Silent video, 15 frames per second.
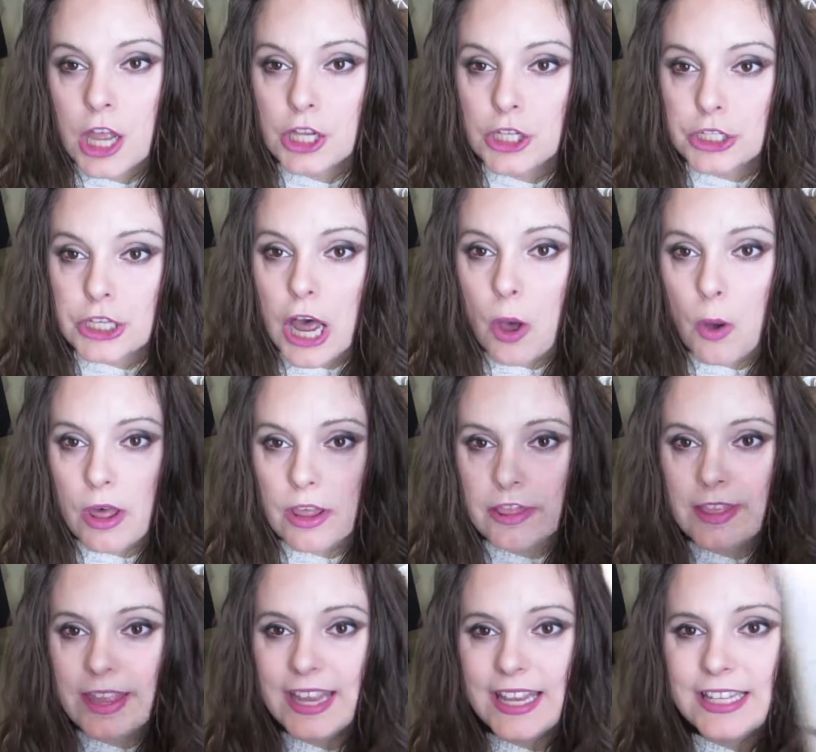So
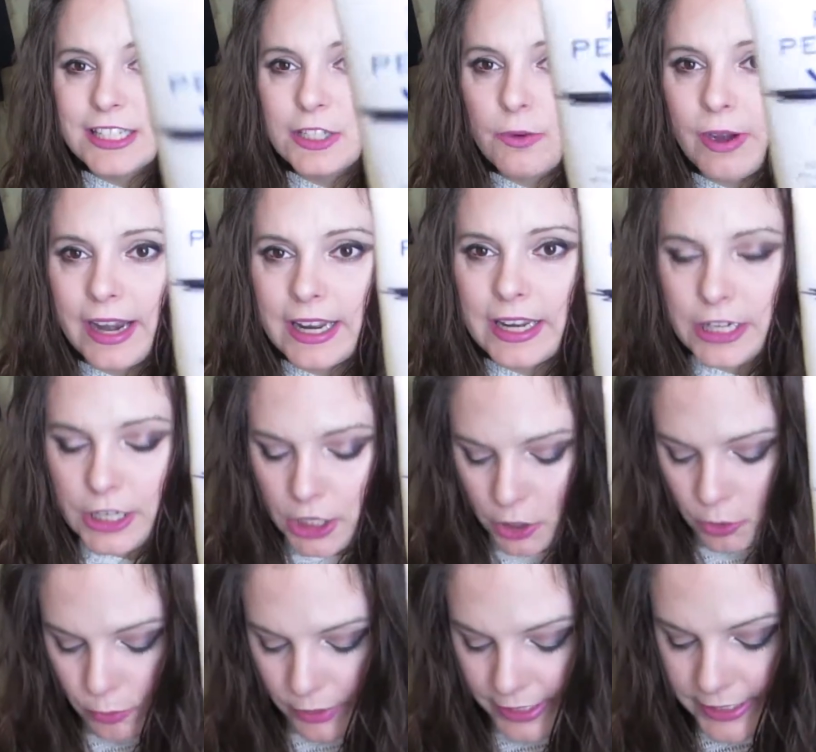this right
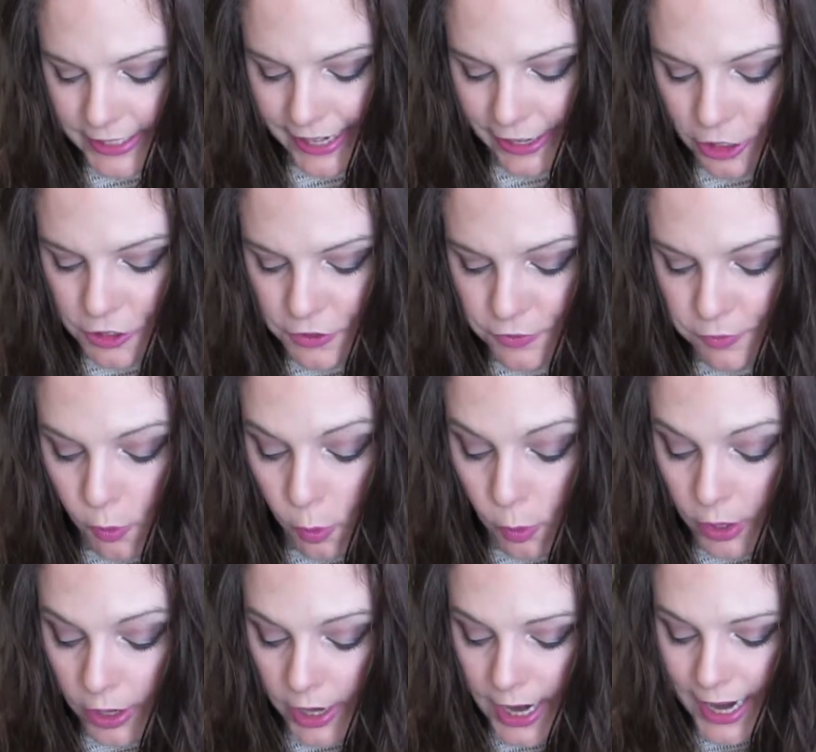here retails
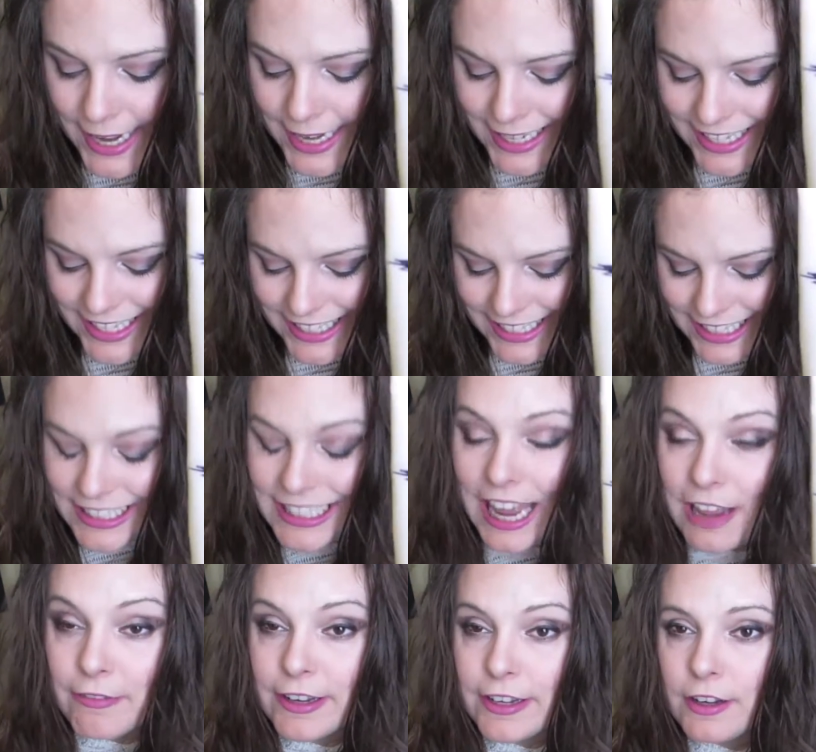for
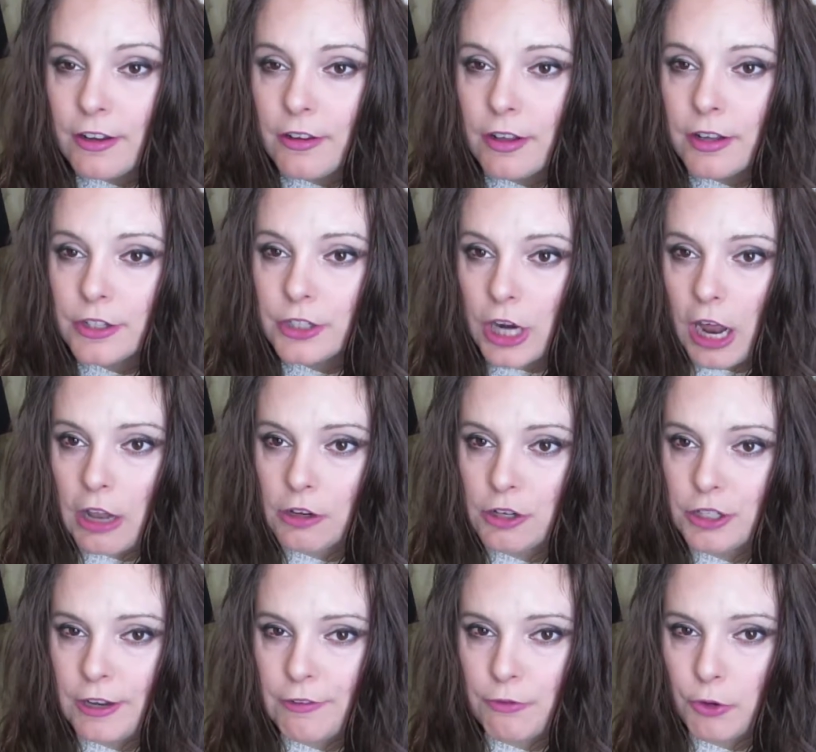
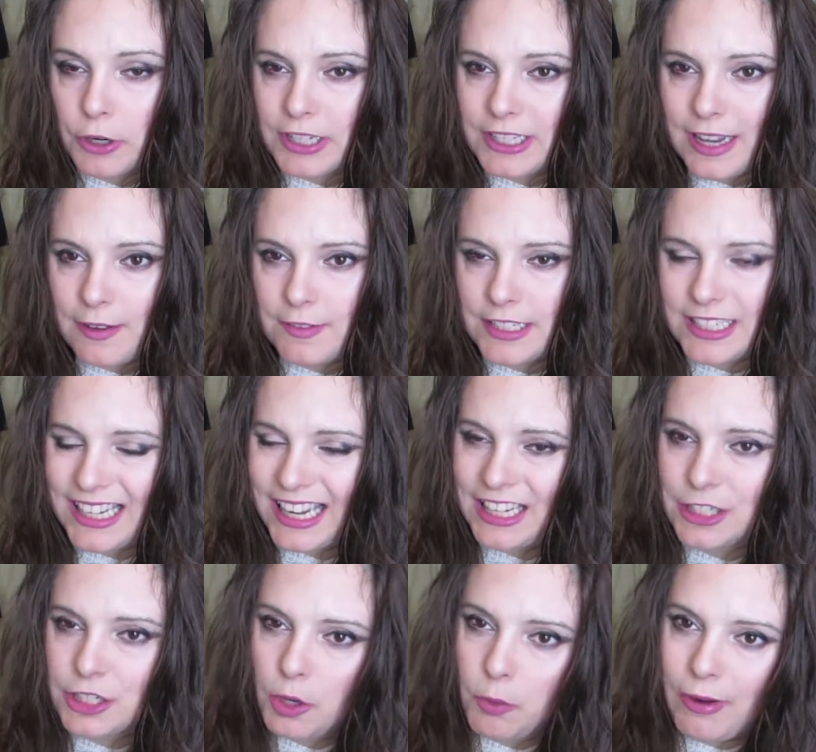
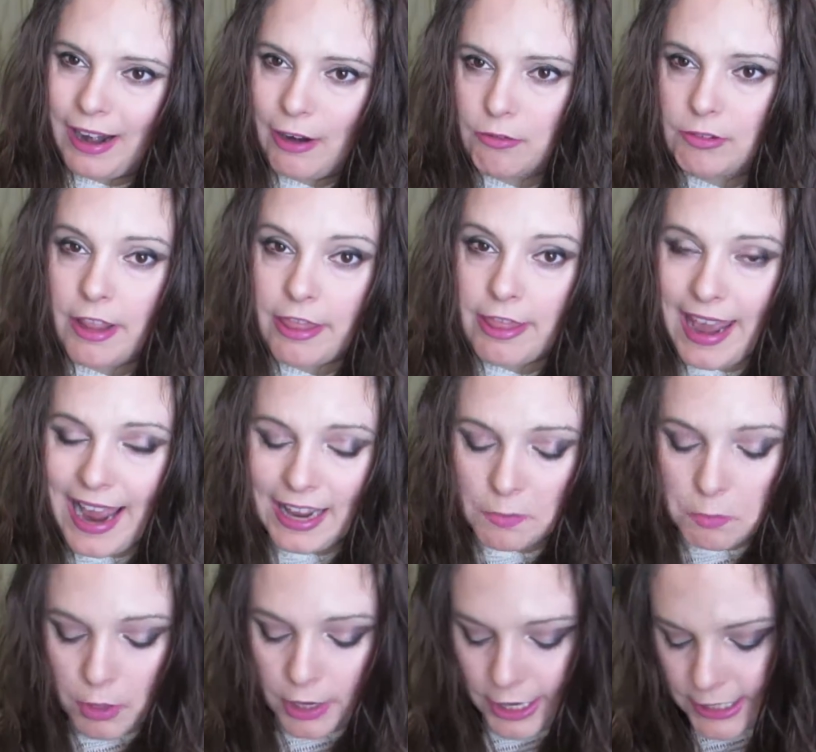$7.47, around that
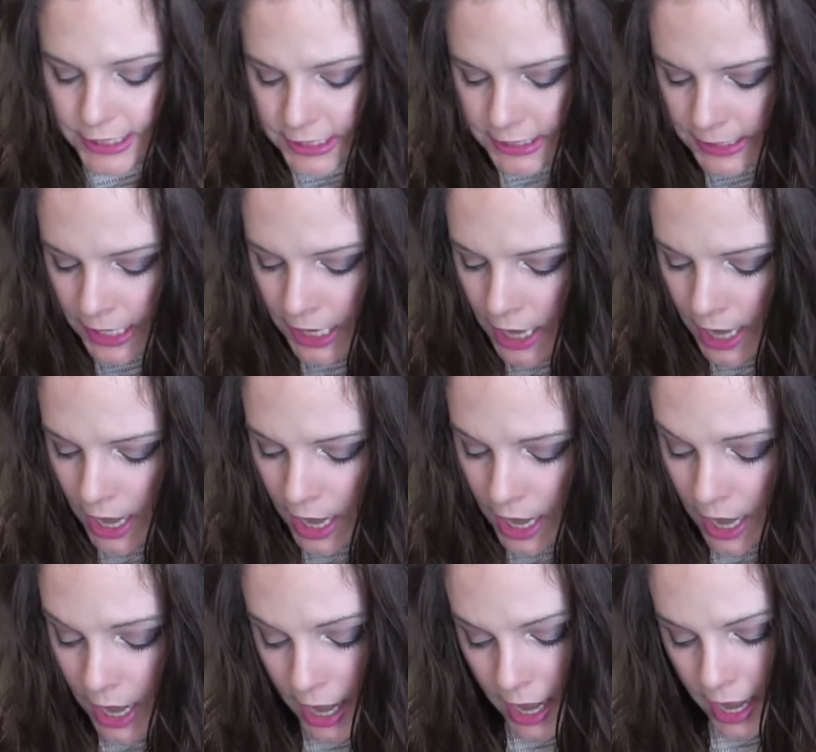price.
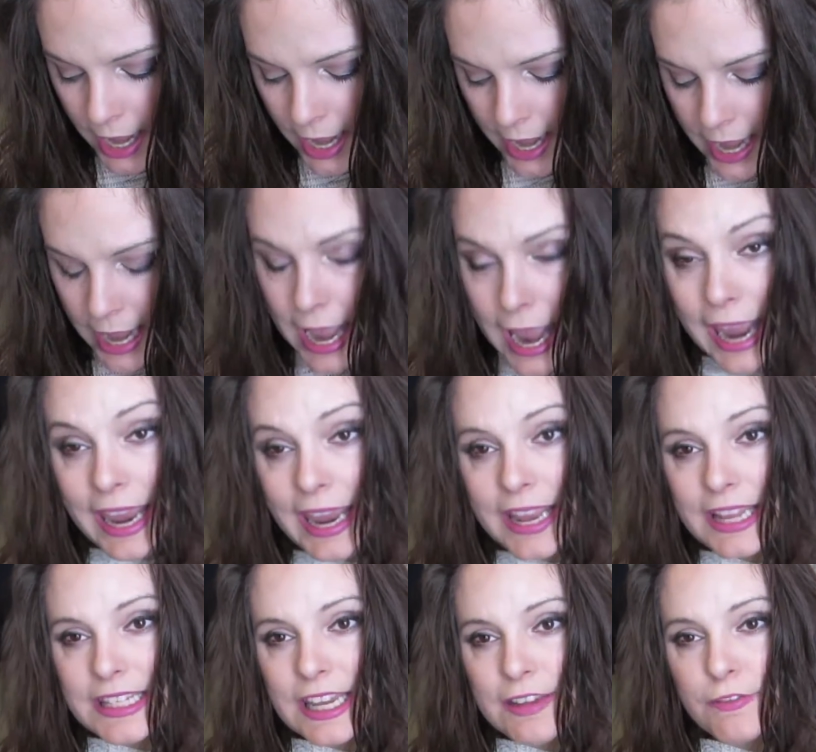
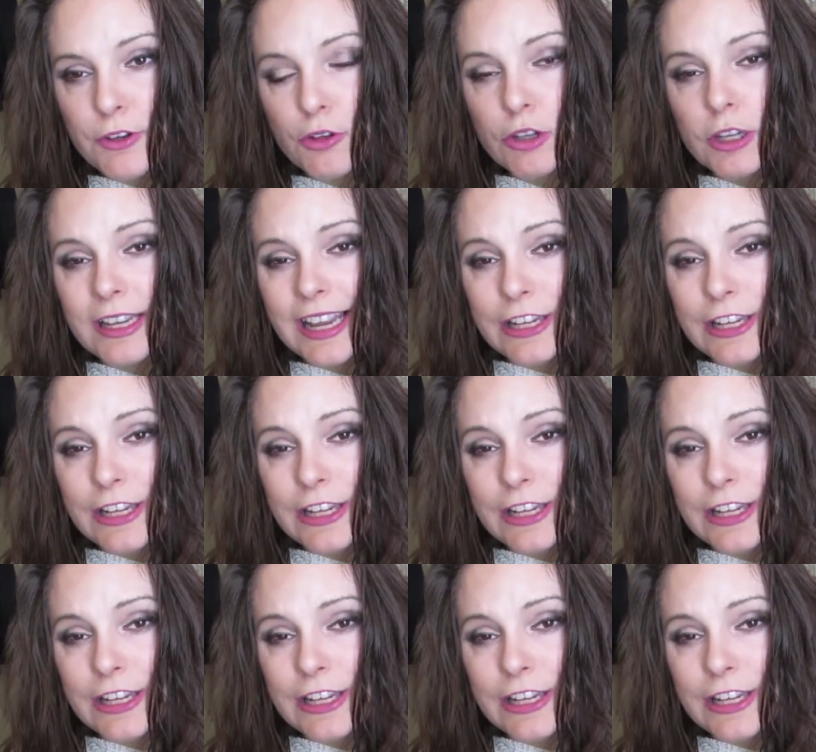And if you look